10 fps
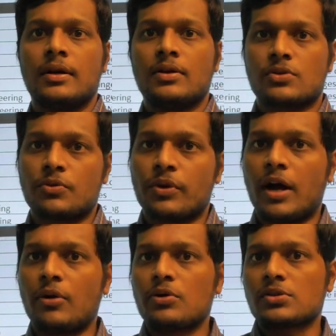so we
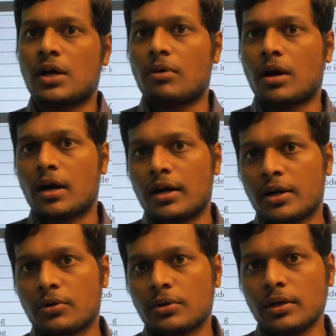have to solve
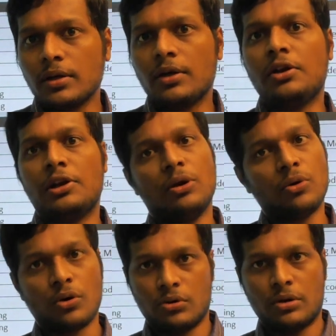according to the new
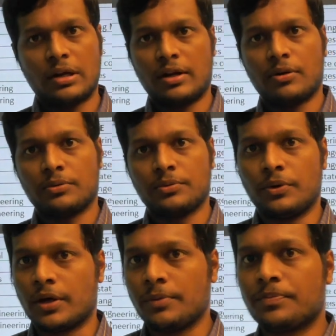code only now
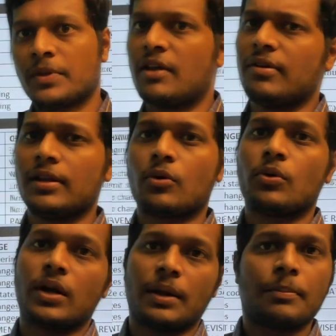okay even the
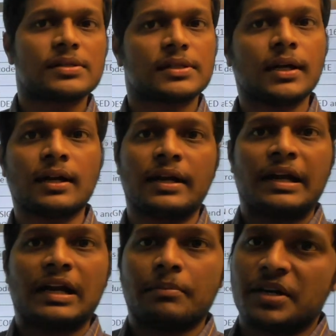code numbers are
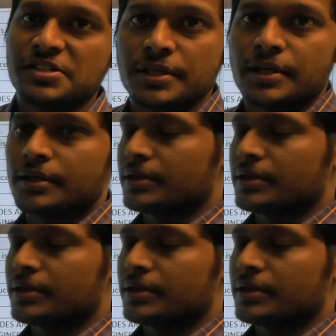clearly mentioned in the